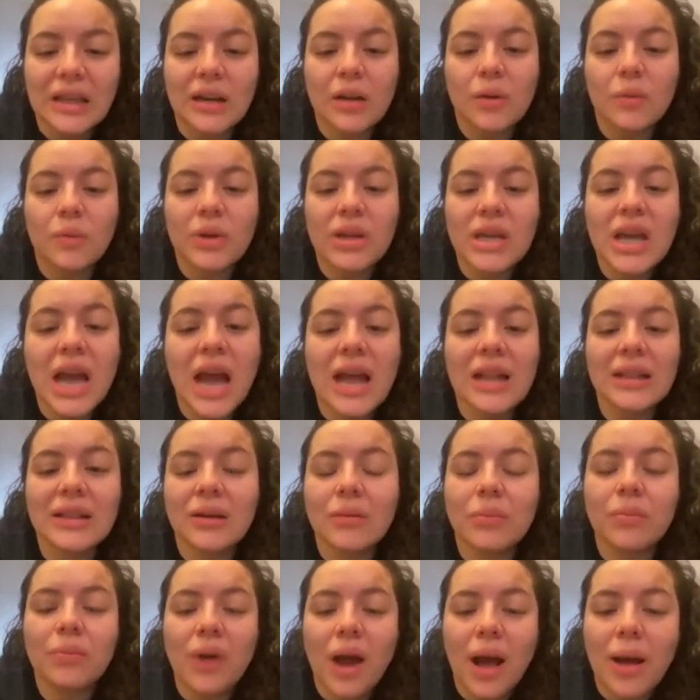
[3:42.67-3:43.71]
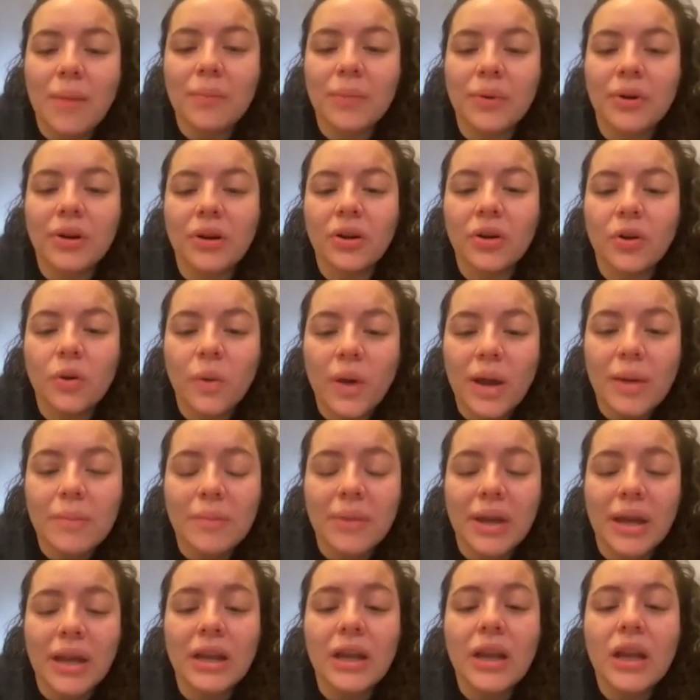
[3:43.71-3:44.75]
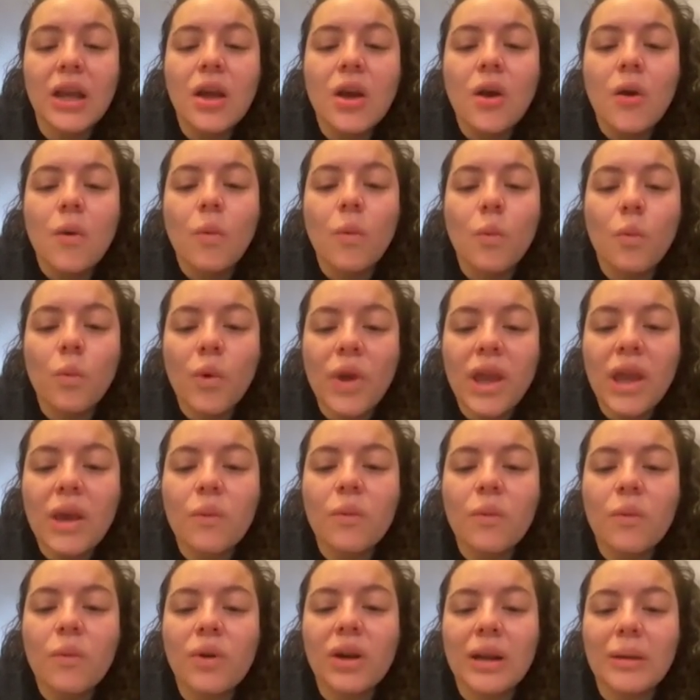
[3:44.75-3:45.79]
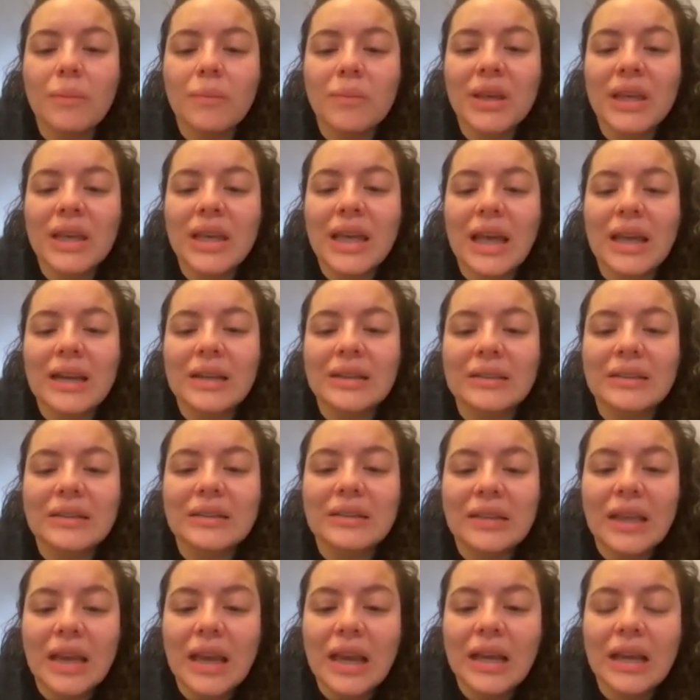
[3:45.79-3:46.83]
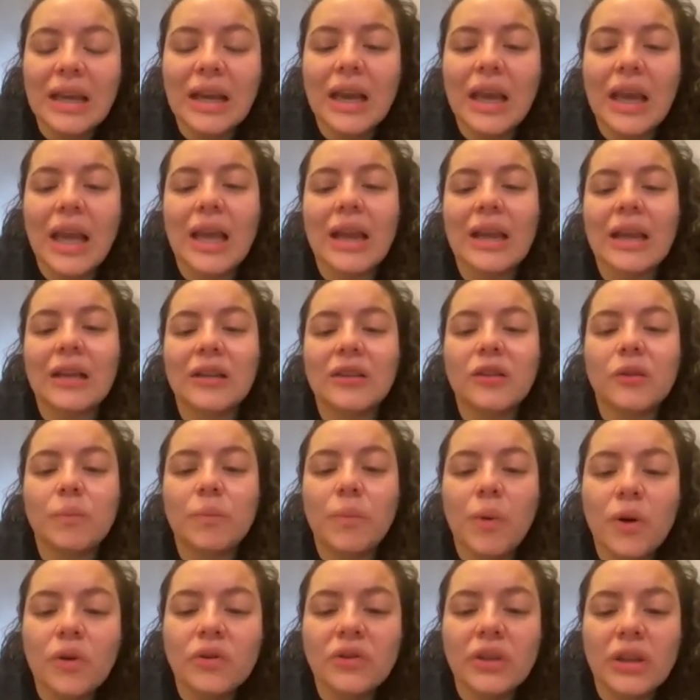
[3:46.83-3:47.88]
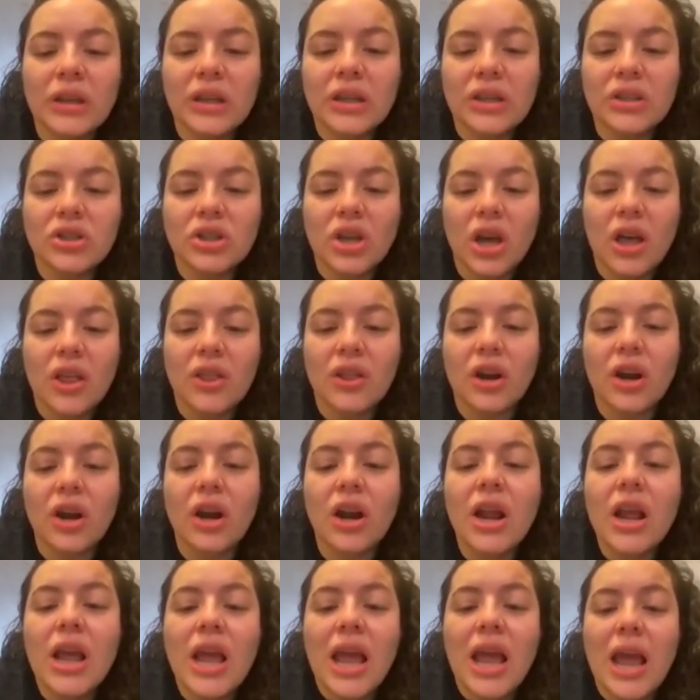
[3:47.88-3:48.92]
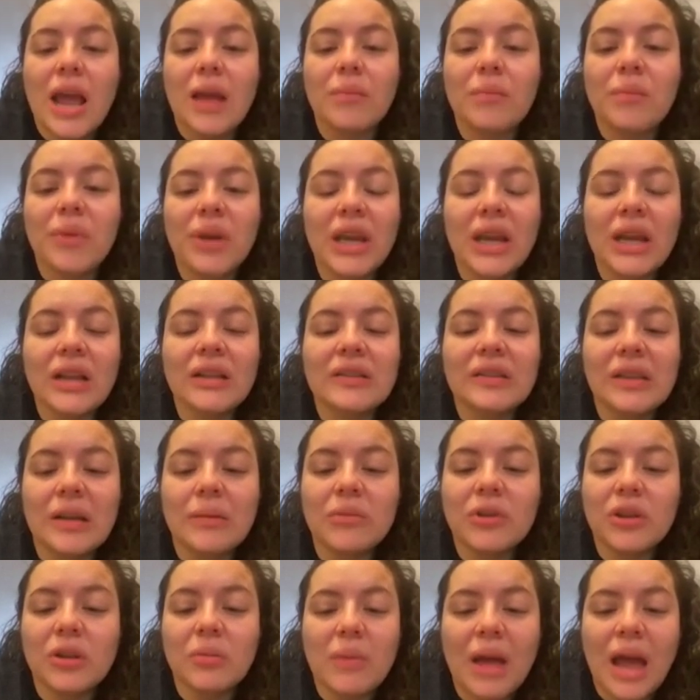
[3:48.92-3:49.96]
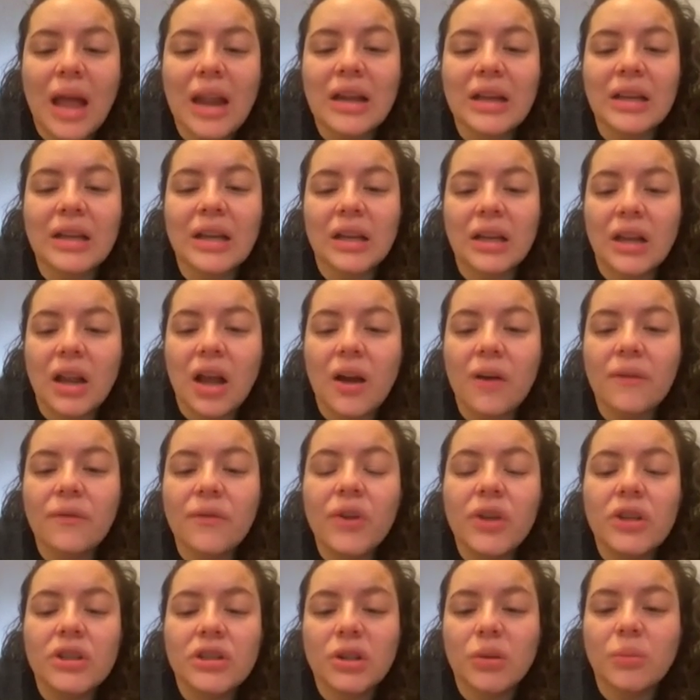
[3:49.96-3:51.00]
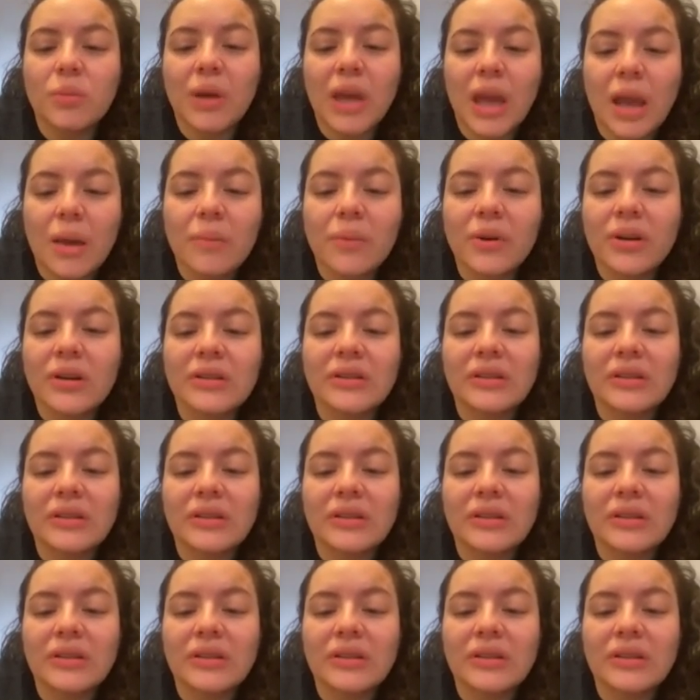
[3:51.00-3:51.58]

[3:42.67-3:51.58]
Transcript: and we had the proper equipment, we wouldn't be getting sick and exposing each other and being symptomatic enough to be able to